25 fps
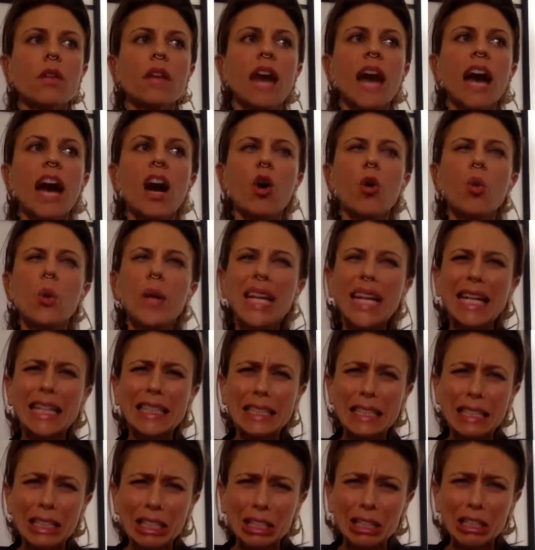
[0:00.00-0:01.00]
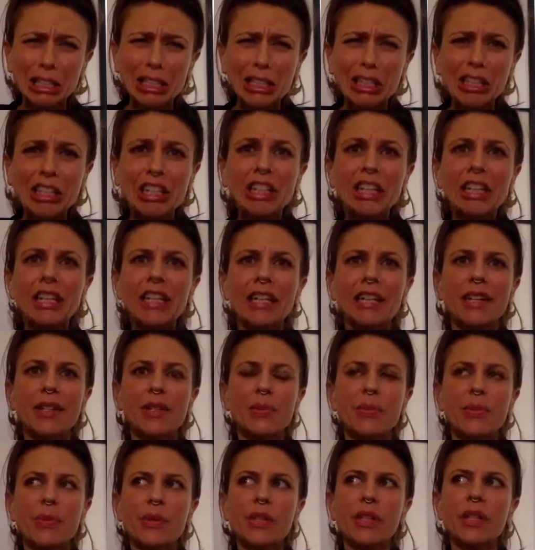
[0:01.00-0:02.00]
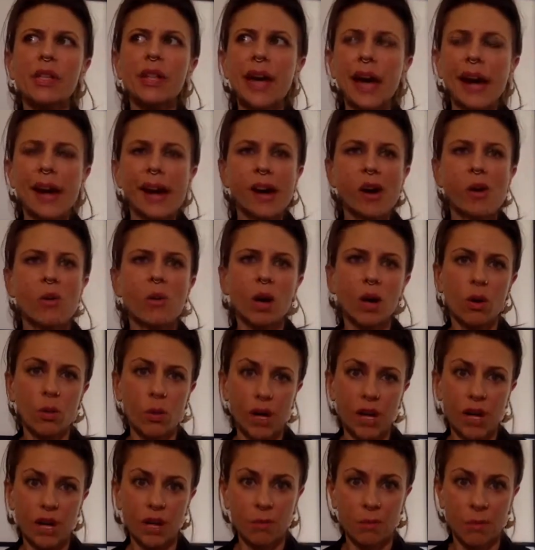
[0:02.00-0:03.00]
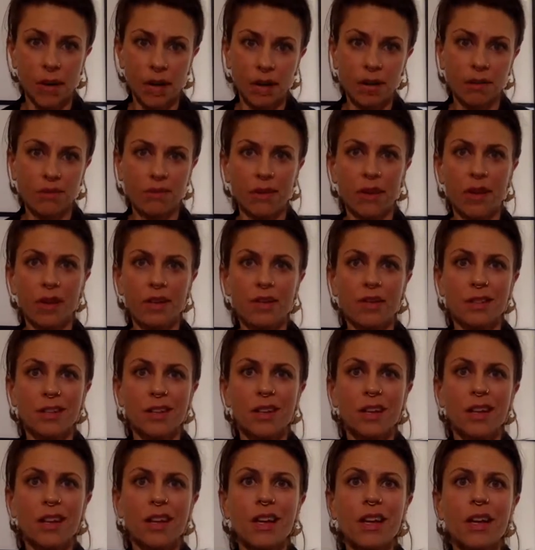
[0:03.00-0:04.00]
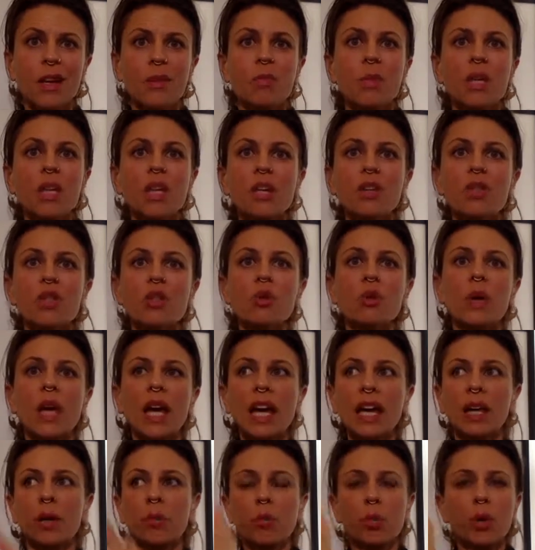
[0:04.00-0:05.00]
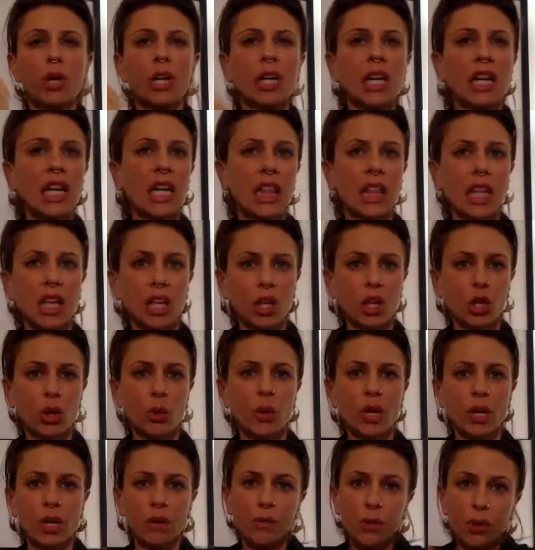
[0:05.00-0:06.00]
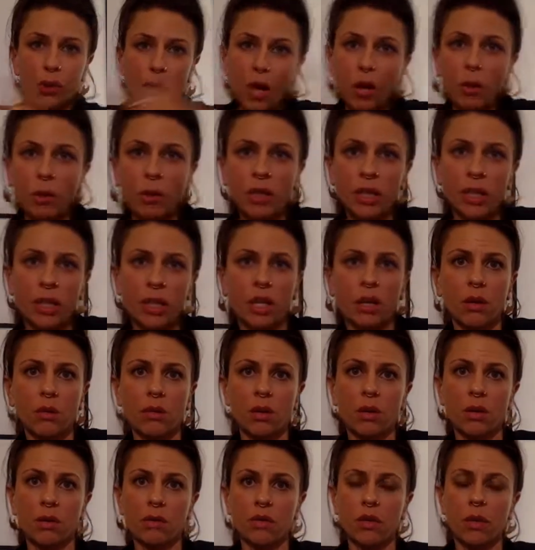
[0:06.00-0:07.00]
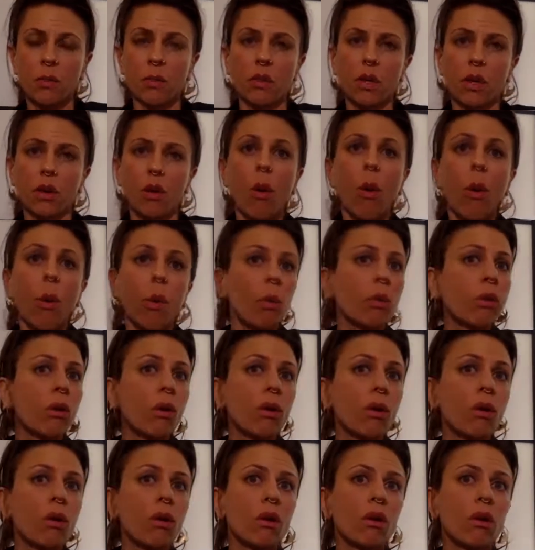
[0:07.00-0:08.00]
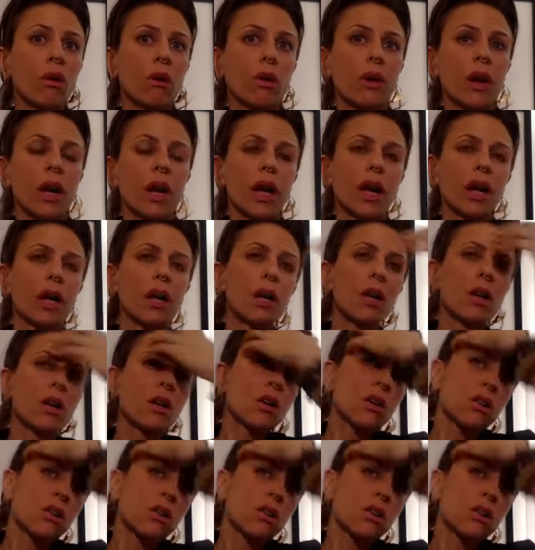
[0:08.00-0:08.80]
How we clear is really how well we can manifest. Because you can't bring anything new in if you're not willing to get rid of something new. Okay?